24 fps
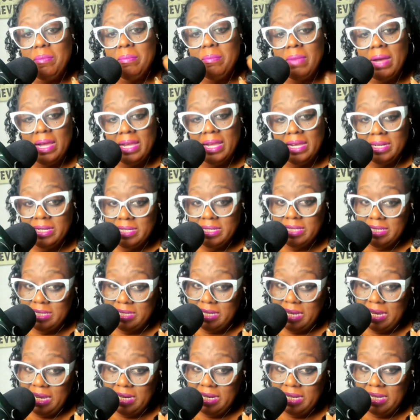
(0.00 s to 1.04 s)
my
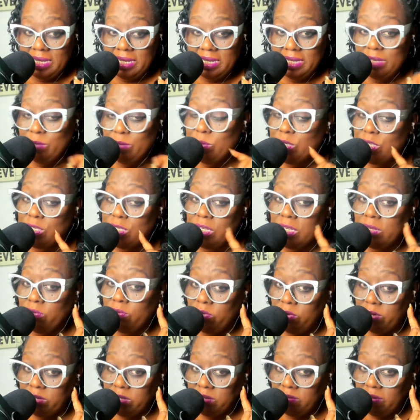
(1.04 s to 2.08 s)
understanding, it was,
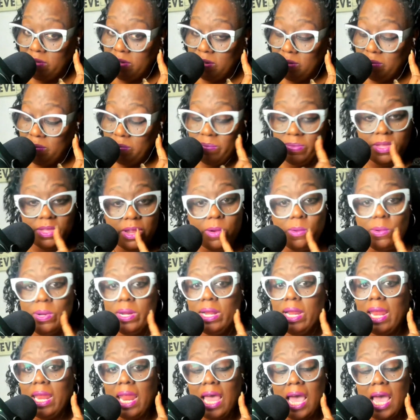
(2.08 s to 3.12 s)
first of all, there were
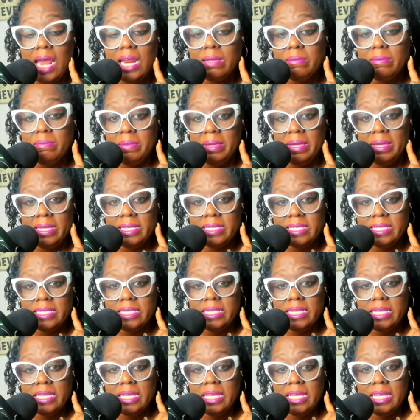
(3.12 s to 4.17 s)
a lot of
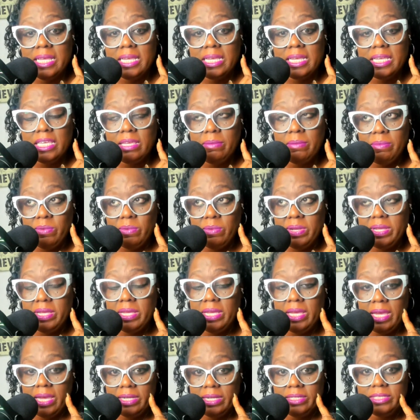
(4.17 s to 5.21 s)

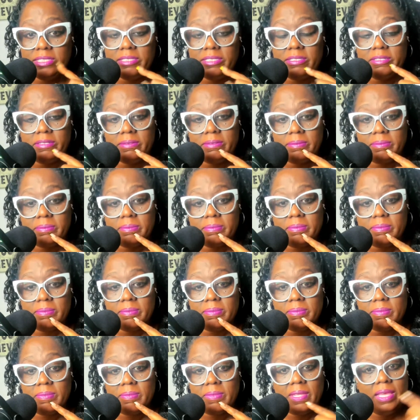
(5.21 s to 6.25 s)
miscommunication,
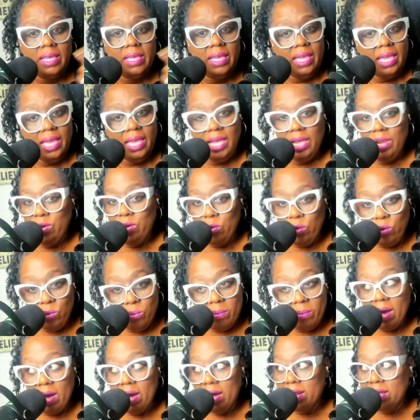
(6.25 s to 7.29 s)
and
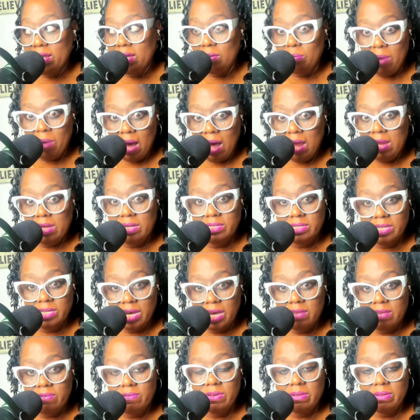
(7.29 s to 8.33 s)
nobody
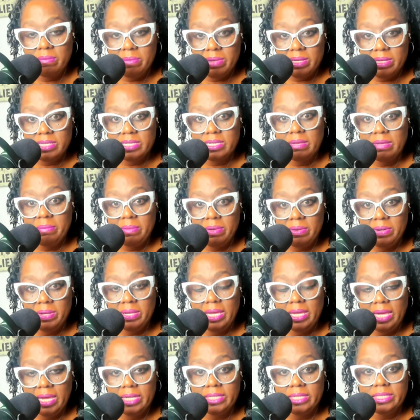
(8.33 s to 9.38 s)
apologized for the
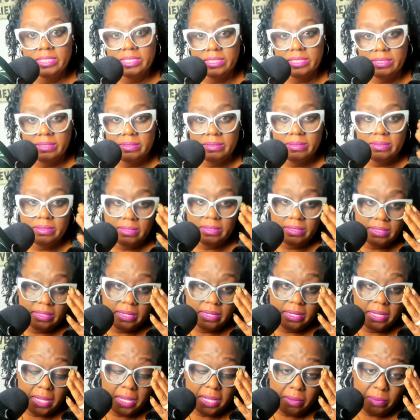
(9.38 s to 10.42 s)
miscommunication,
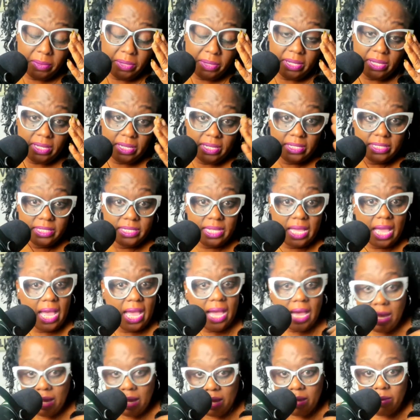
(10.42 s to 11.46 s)
because
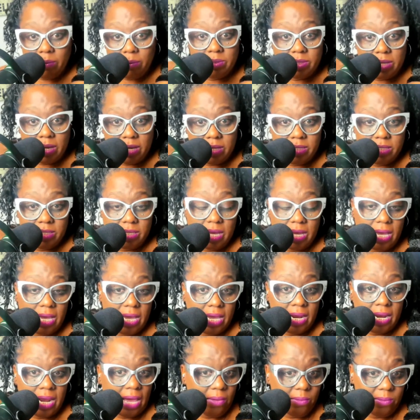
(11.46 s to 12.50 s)
I was outside
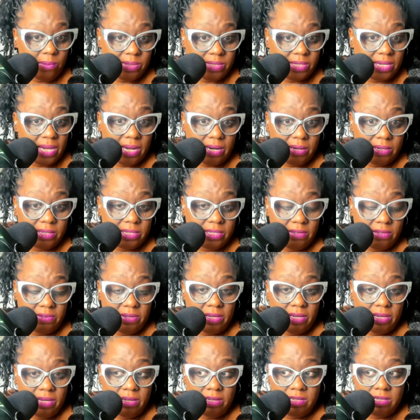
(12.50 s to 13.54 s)
and I was not a
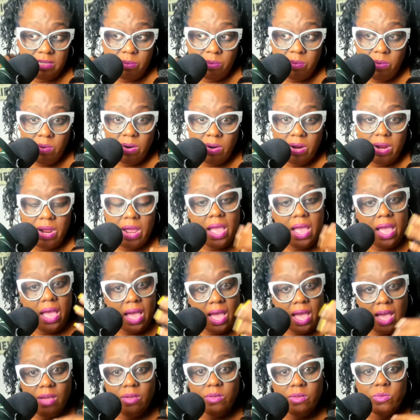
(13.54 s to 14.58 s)
Tiffany Henry supporter.
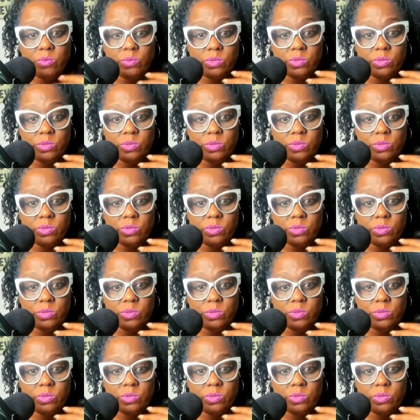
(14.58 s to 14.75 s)
I